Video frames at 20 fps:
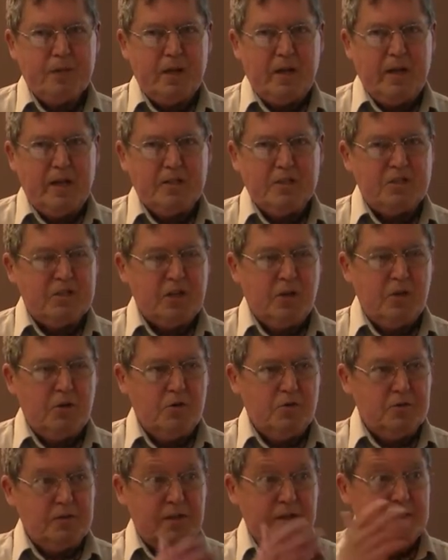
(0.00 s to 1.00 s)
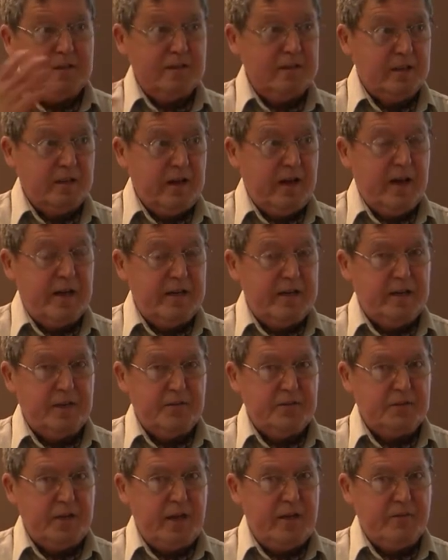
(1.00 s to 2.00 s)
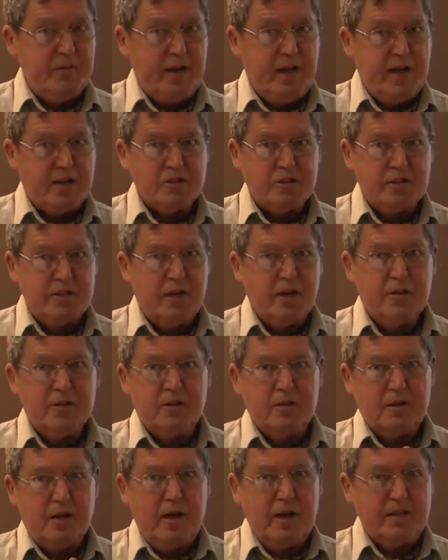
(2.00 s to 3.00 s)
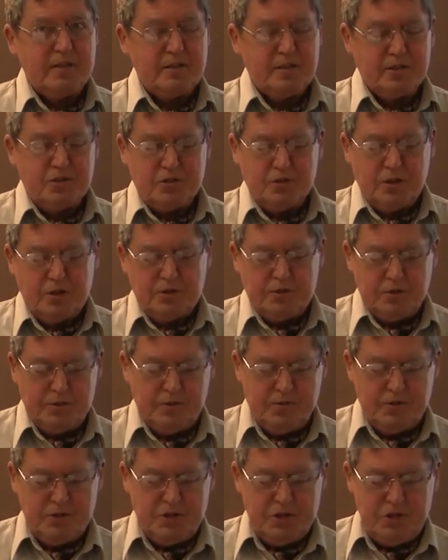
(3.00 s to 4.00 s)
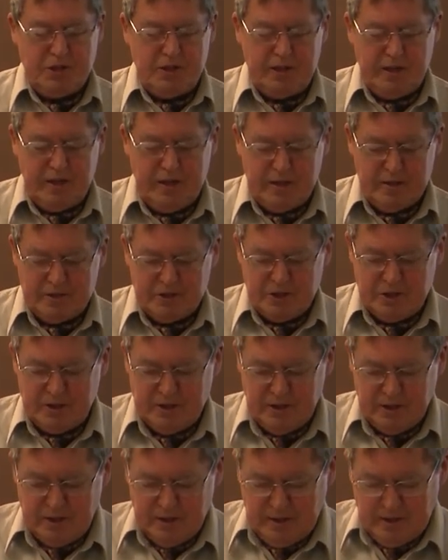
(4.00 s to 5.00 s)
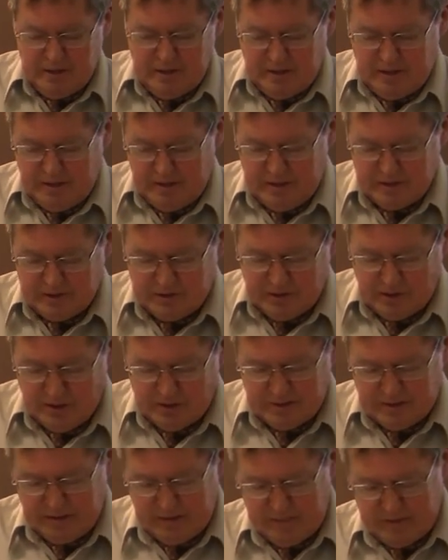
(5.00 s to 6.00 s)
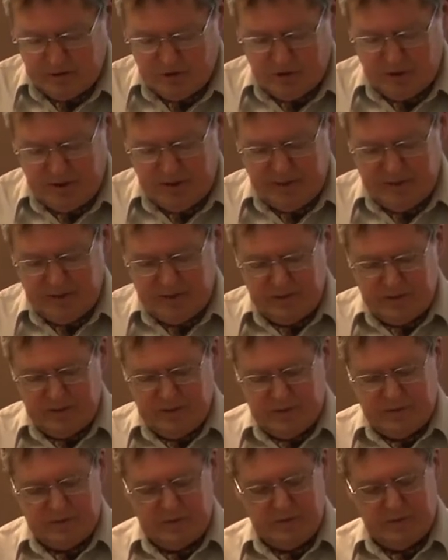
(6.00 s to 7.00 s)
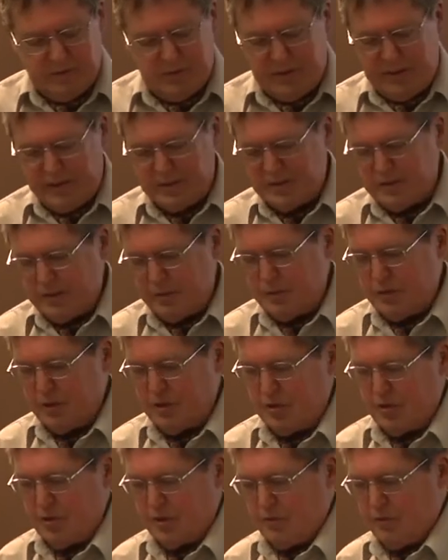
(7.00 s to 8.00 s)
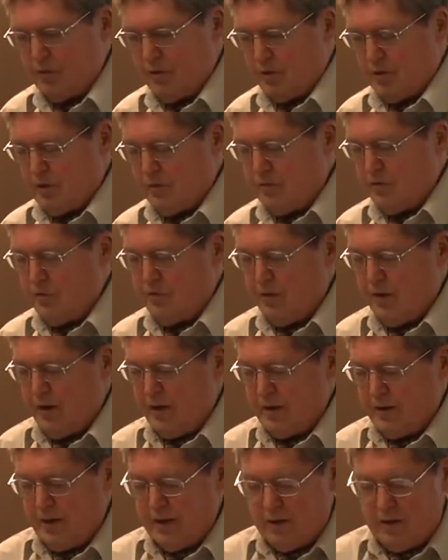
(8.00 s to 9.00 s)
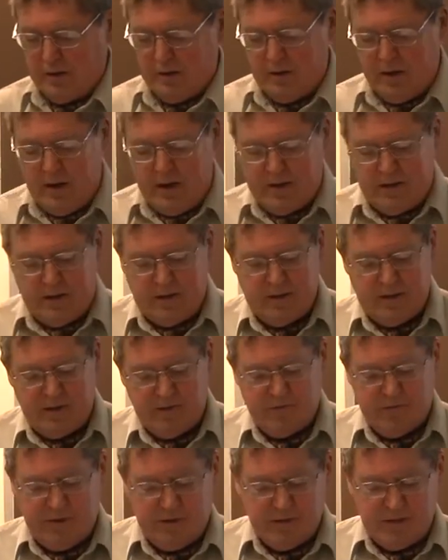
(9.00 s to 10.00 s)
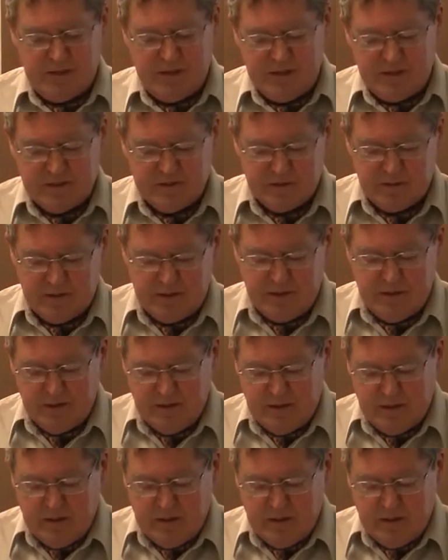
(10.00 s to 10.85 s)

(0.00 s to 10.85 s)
And so the, the idea of David actually underlies the structure of the genealogy. Uh, it's called gematria, and uh, you, that's something you can look. You find that online, I think, fairly easily.